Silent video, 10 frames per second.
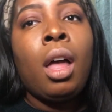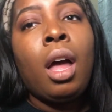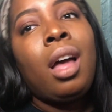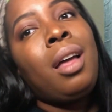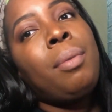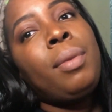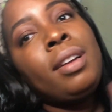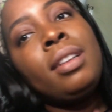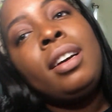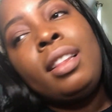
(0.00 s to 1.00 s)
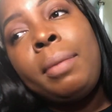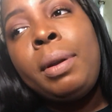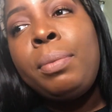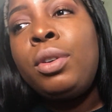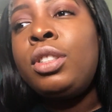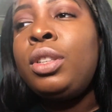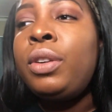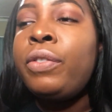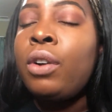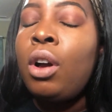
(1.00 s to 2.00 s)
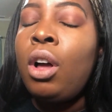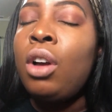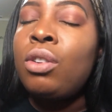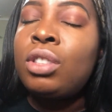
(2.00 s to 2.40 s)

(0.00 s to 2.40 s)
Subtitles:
Could they've been more suited for all